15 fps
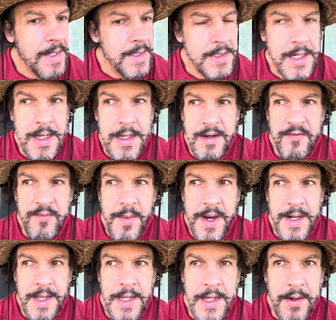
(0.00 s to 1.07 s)
a ton of
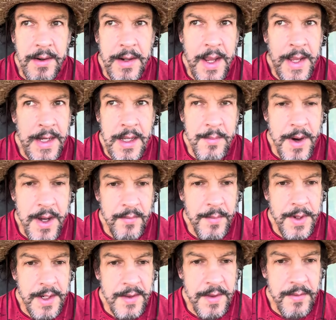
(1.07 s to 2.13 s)
money or any amount of
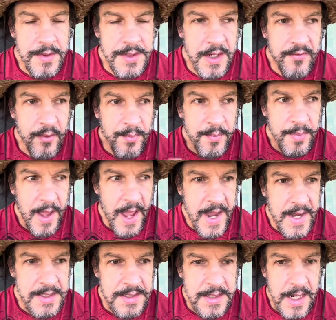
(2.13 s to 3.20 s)
money that was ever
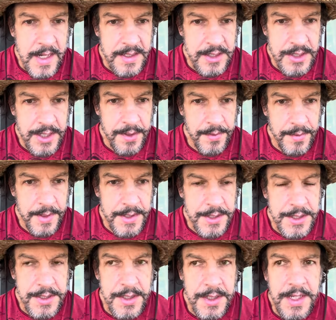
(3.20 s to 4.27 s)
passed on
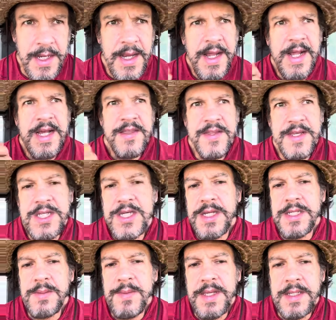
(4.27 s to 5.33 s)
generationally. This
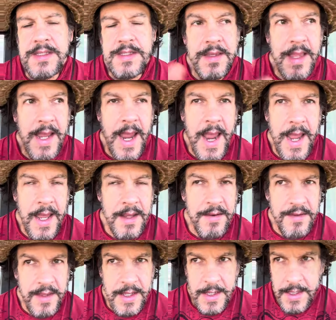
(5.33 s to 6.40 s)
just means that they
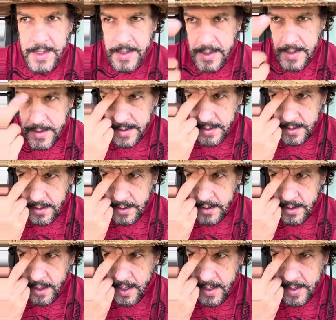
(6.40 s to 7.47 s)
had the
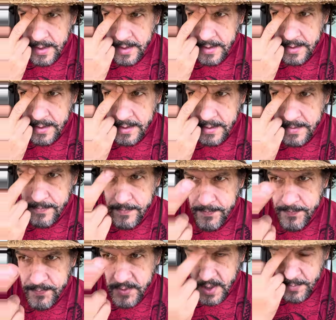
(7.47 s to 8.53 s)
uh,
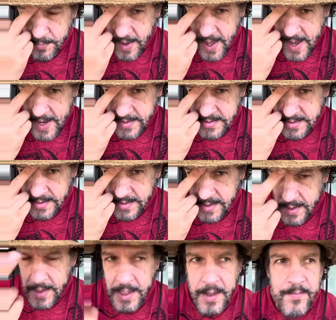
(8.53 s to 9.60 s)

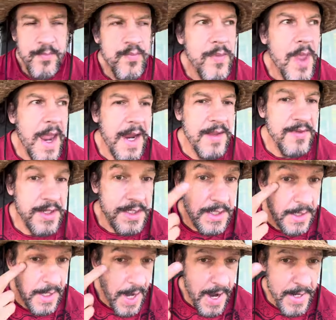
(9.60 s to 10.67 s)
capacity and the
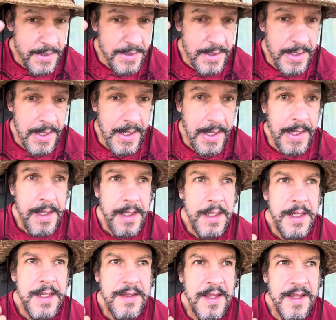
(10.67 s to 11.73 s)
tenacity
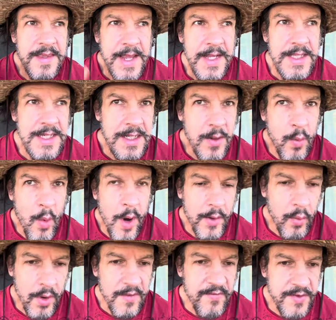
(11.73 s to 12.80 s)
that they didn't want to
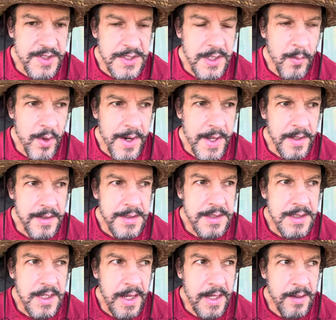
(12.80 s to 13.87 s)
work for someone else.
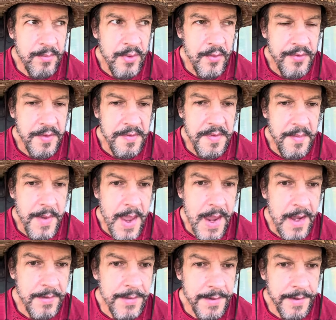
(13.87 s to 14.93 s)
And both of them
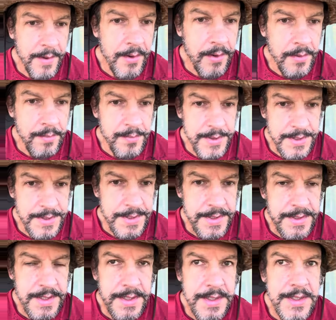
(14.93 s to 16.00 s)
had their own
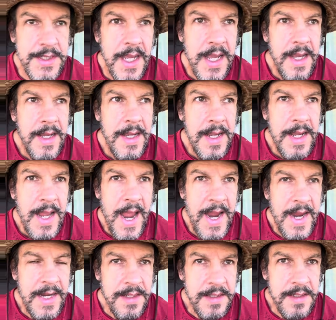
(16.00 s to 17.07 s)
businesses.
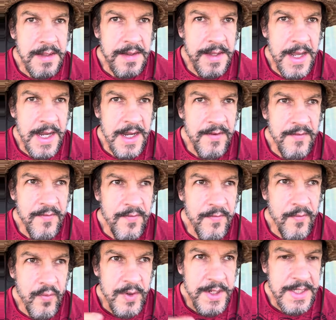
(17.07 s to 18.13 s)
And they've
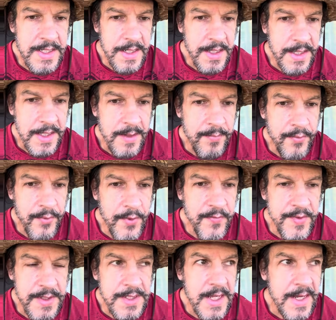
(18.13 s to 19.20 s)
recently
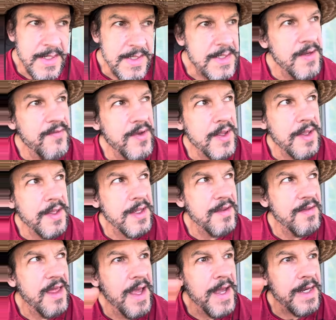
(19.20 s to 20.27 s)
proven scientifically
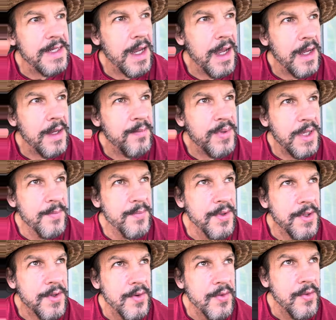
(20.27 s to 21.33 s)
that people
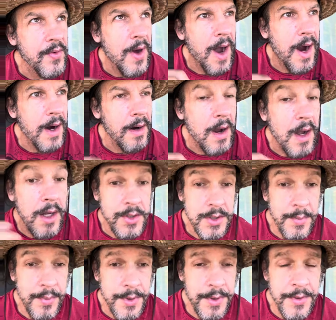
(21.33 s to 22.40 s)
who are
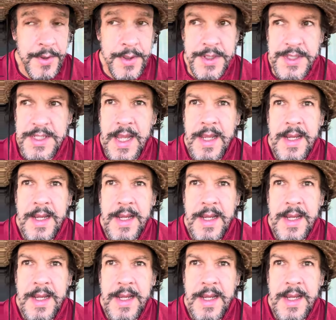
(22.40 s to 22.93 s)
entrepreneurs